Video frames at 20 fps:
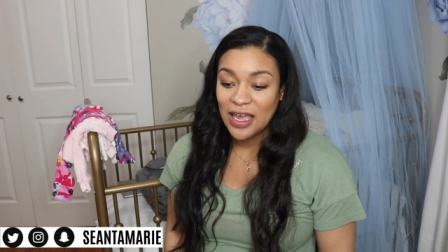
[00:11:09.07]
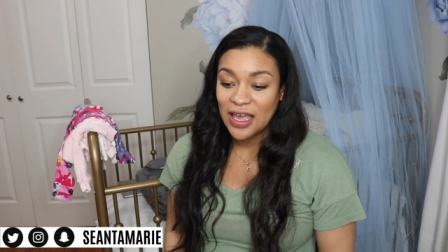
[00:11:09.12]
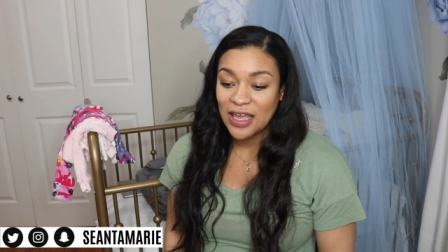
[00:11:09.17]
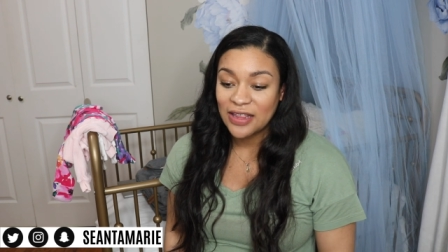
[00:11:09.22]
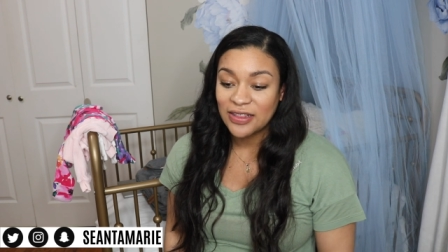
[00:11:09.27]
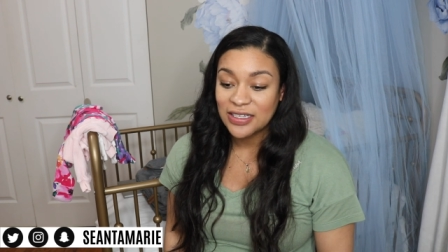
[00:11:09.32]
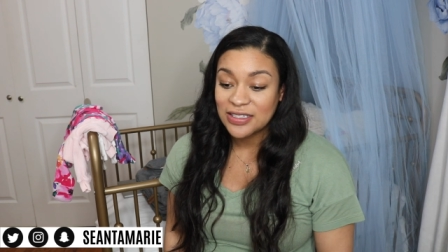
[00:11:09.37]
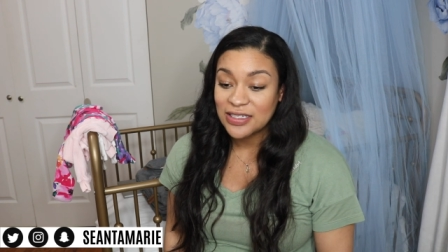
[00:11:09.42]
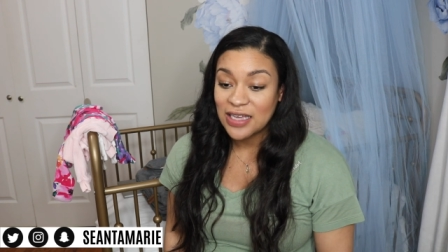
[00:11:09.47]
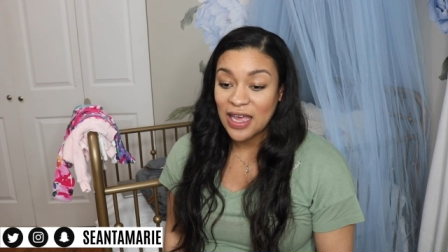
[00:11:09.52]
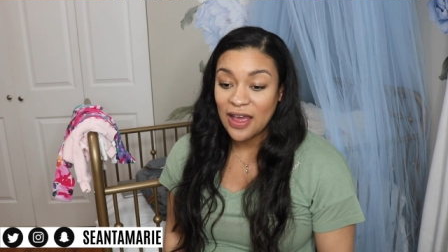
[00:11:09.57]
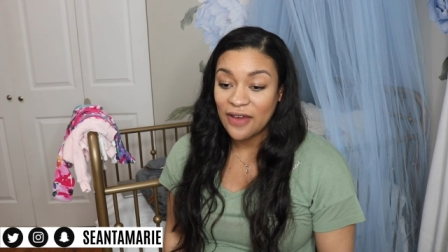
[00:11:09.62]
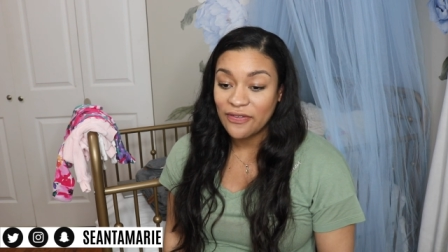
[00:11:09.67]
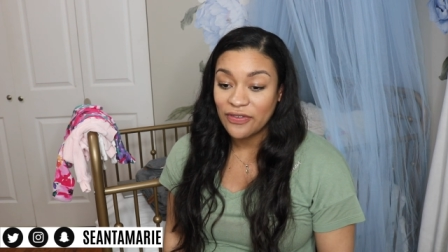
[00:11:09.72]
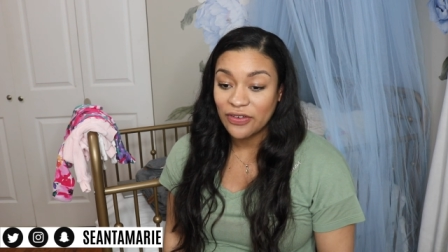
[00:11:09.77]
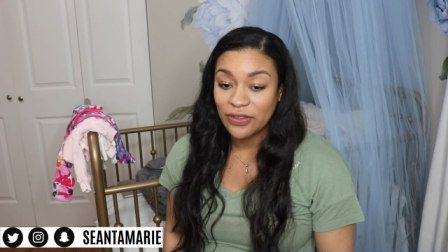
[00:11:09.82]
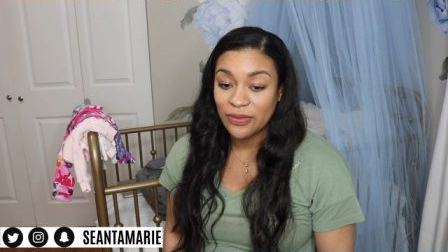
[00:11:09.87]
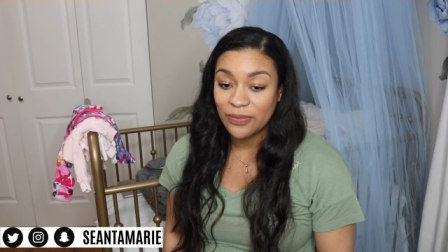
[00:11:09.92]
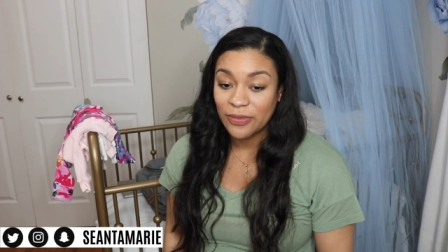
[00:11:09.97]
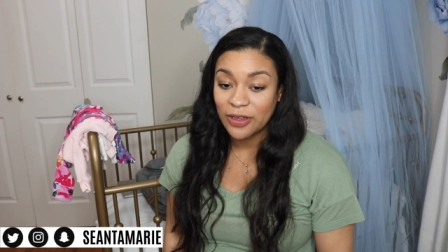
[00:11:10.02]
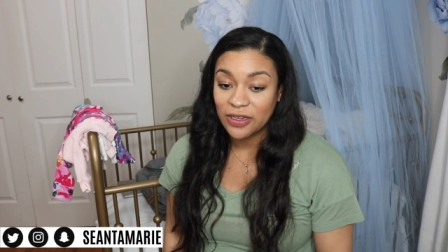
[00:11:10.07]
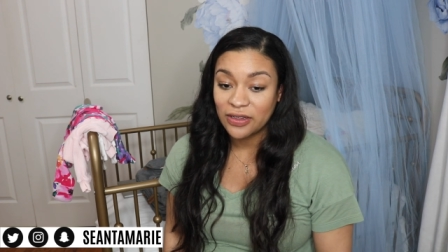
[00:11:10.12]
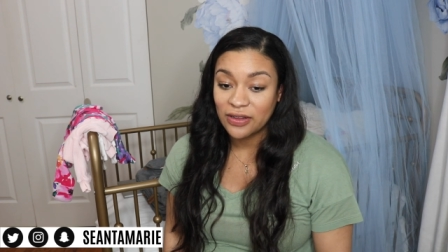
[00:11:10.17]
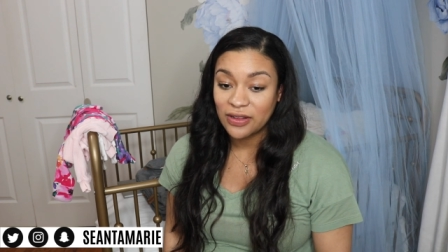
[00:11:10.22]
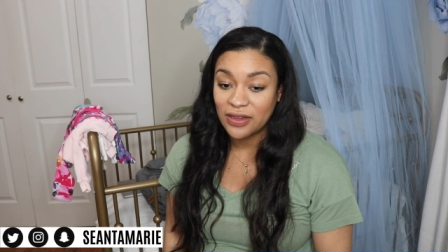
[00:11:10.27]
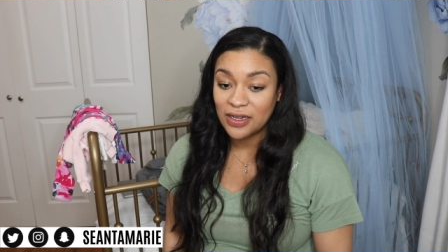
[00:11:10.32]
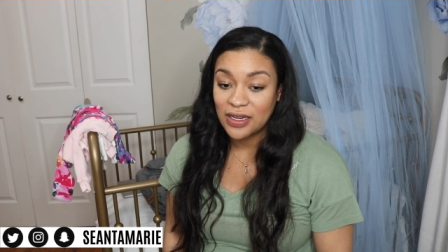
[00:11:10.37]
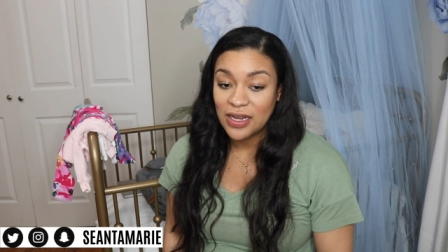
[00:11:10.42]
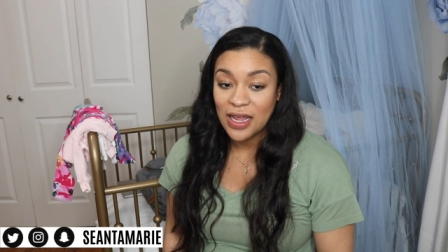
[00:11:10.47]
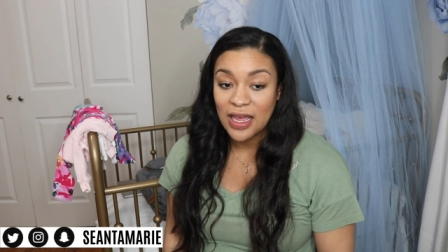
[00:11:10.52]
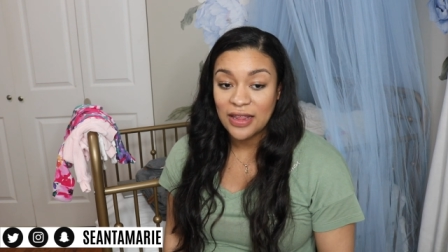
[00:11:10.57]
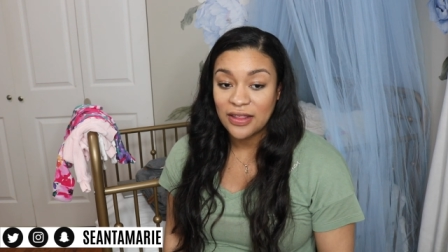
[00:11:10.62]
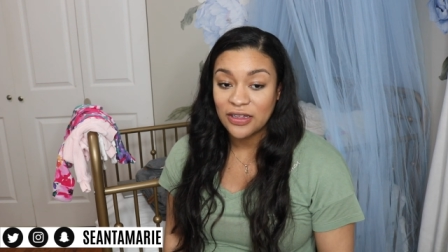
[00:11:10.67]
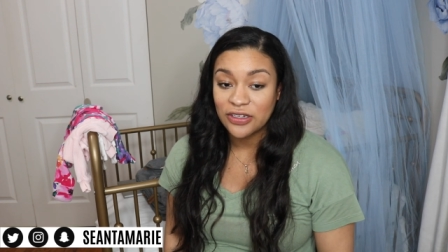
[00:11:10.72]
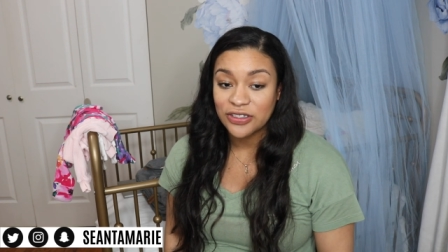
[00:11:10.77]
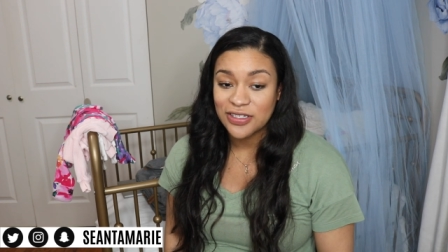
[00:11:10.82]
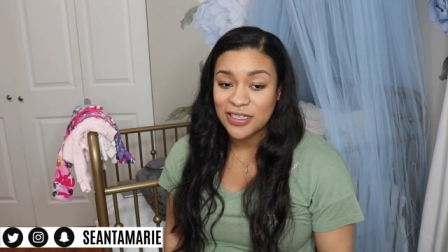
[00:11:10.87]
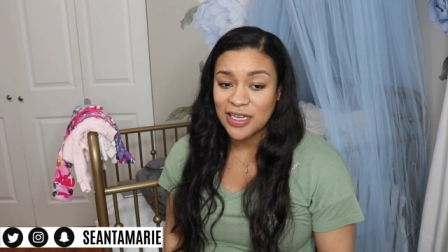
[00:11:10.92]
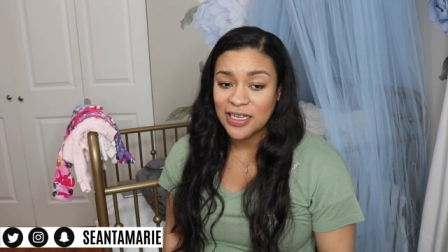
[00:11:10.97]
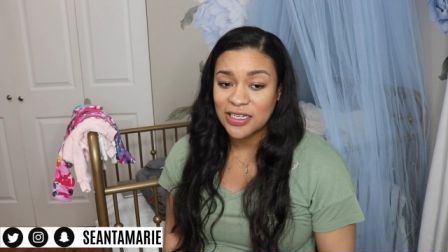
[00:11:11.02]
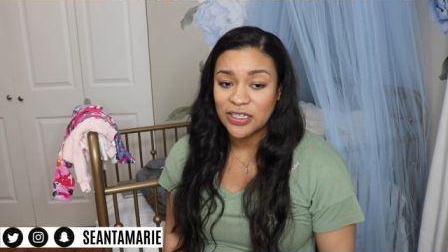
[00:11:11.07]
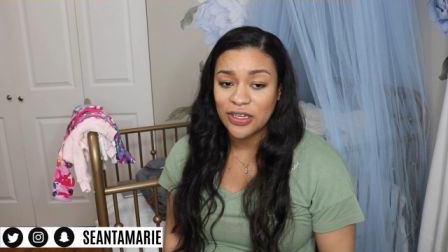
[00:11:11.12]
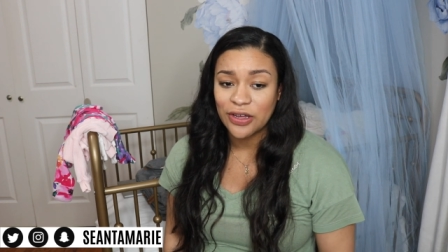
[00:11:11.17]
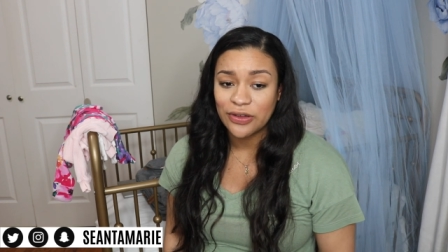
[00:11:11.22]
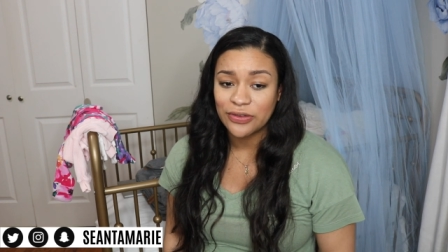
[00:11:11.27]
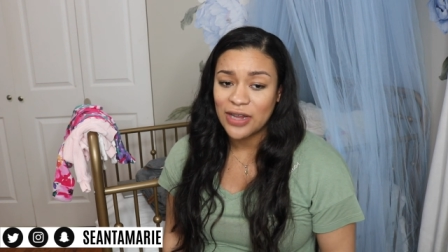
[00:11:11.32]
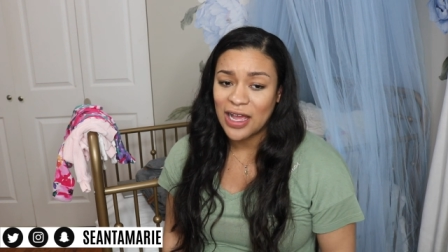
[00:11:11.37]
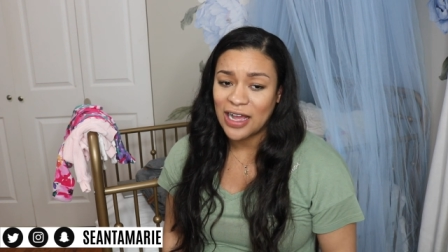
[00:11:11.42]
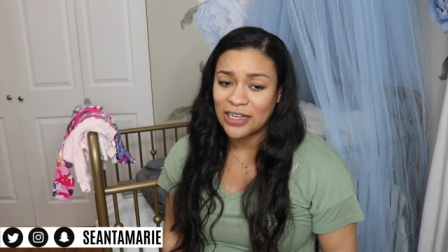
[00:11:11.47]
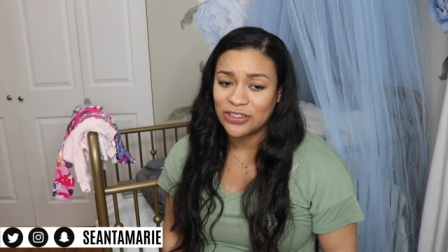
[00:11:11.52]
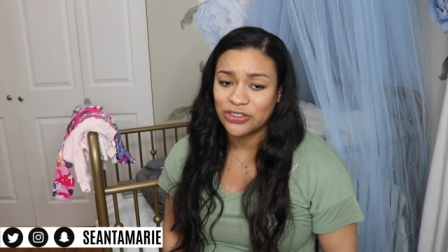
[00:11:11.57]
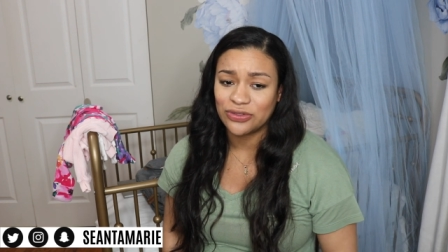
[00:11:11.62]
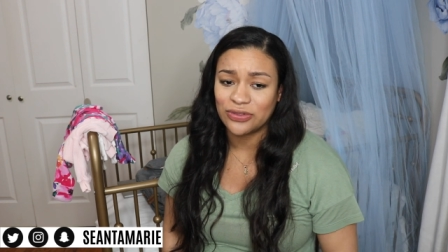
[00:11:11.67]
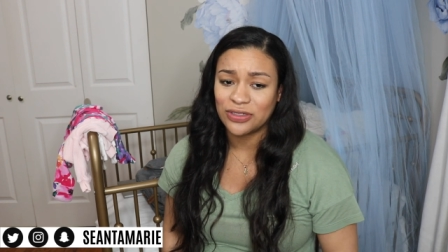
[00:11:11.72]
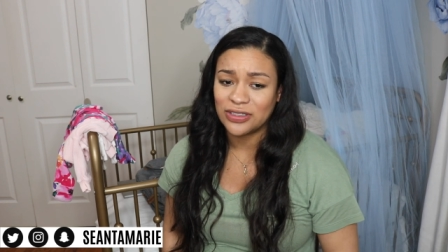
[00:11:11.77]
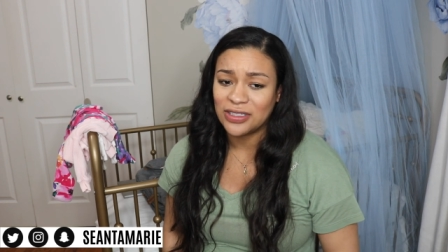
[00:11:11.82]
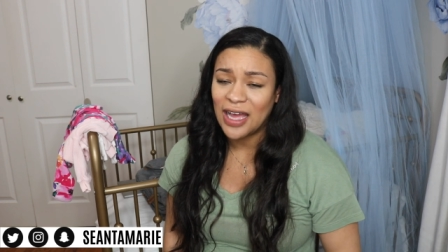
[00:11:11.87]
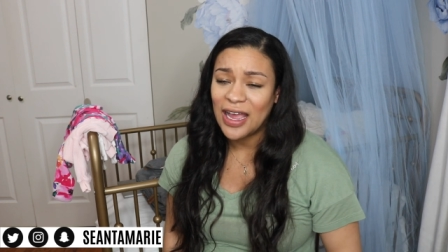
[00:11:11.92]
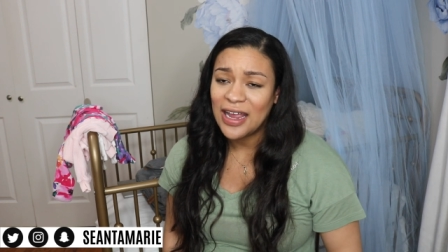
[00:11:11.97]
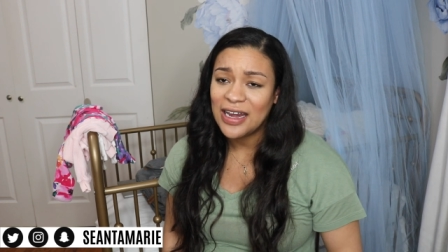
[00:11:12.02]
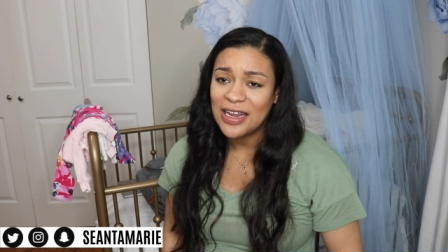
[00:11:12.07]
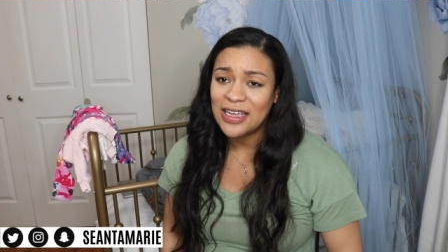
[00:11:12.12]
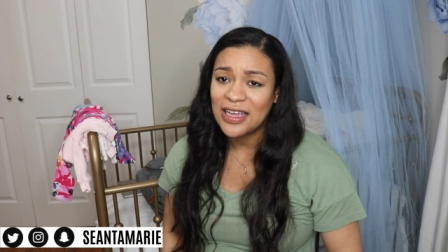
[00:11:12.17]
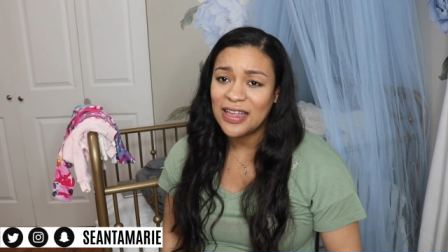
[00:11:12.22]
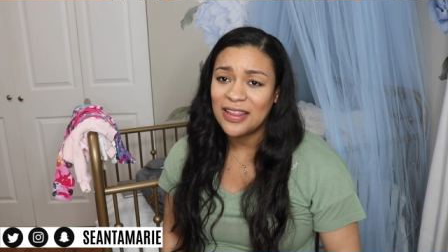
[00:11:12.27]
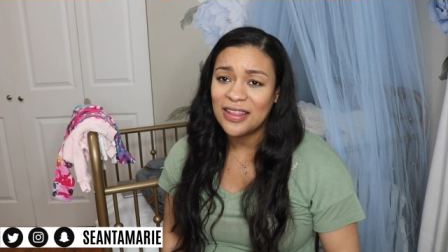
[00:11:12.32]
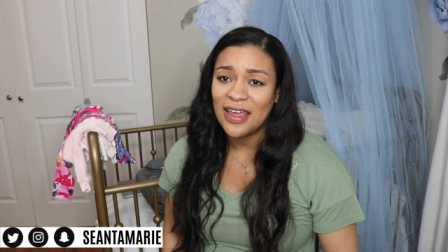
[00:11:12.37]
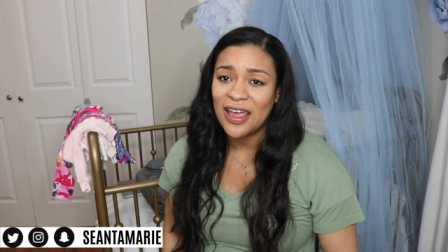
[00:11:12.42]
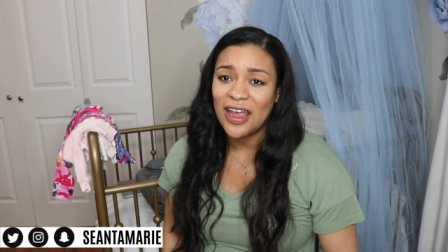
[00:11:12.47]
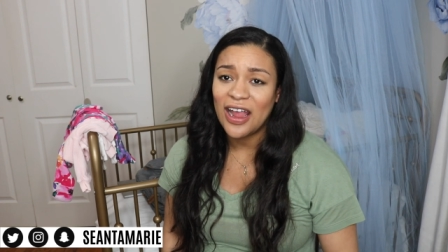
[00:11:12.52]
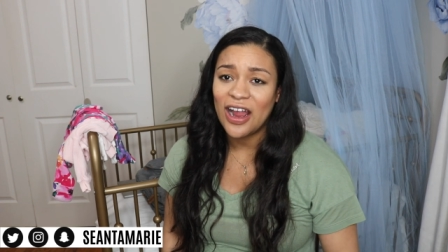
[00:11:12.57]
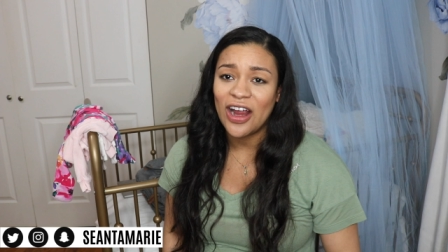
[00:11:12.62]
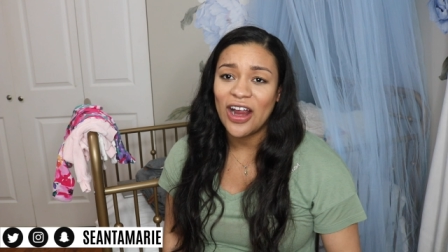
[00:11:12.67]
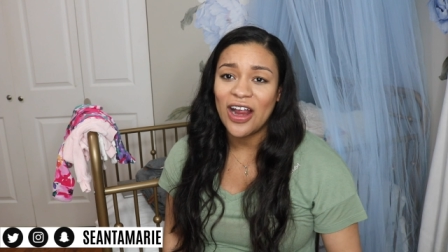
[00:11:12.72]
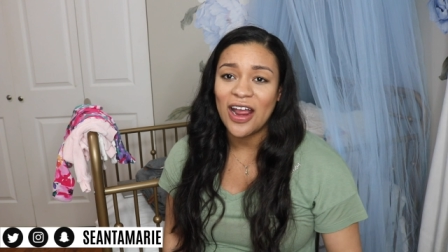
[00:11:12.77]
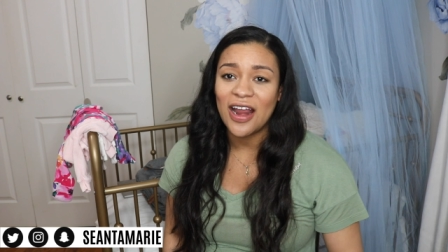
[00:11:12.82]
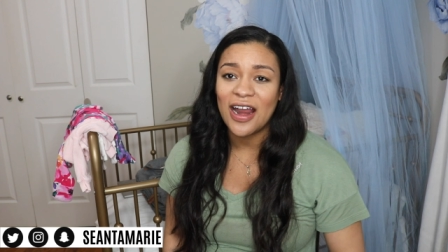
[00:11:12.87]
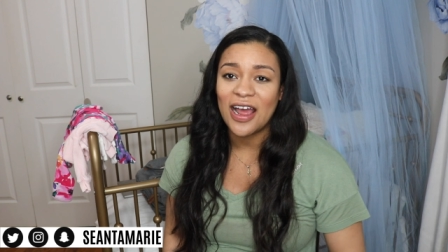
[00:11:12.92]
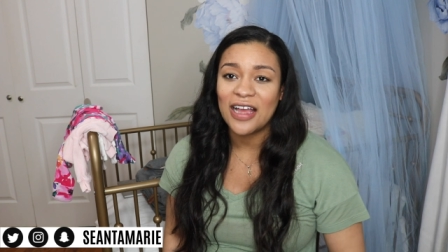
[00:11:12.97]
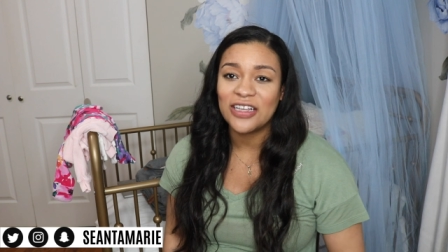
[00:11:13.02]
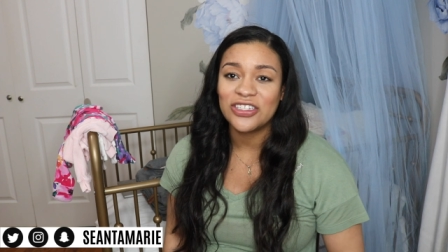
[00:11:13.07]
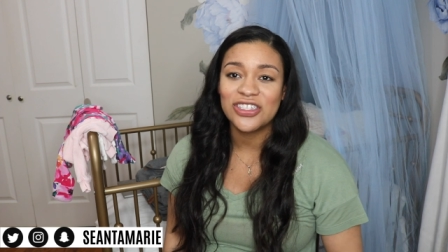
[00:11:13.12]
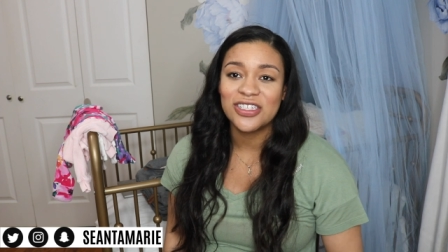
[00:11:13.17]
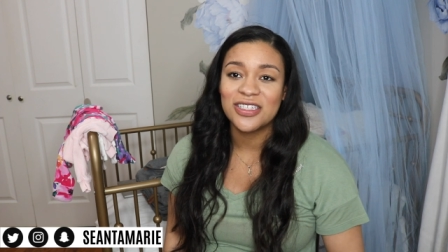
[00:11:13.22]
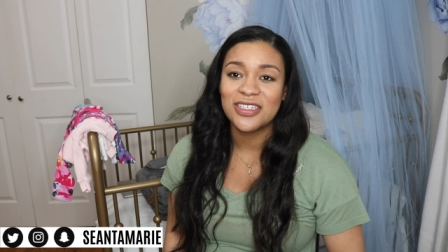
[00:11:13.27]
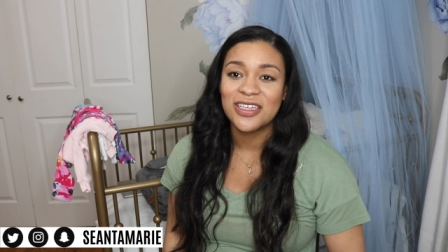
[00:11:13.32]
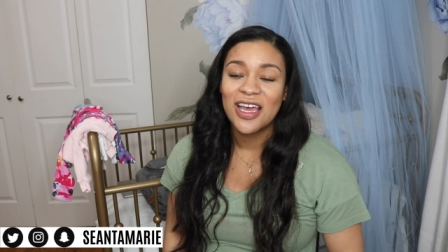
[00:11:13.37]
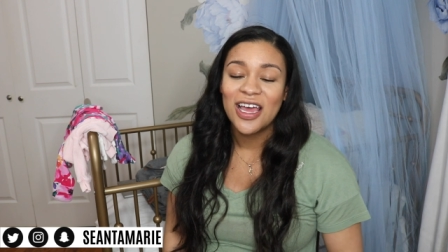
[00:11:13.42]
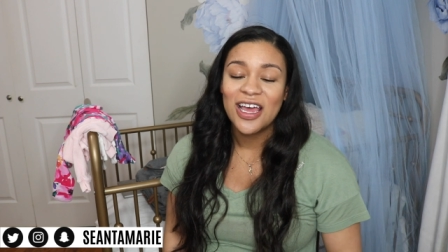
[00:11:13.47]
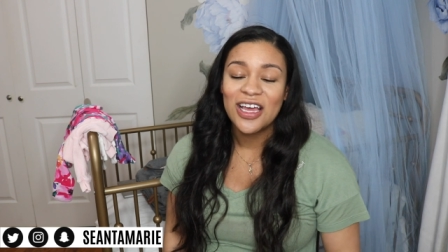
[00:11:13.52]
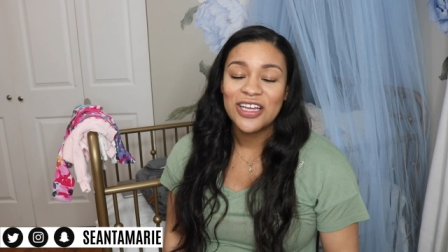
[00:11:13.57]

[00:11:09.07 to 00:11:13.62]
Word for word: unless I have her in the middle of the day, there's like no natural lighting in there and I just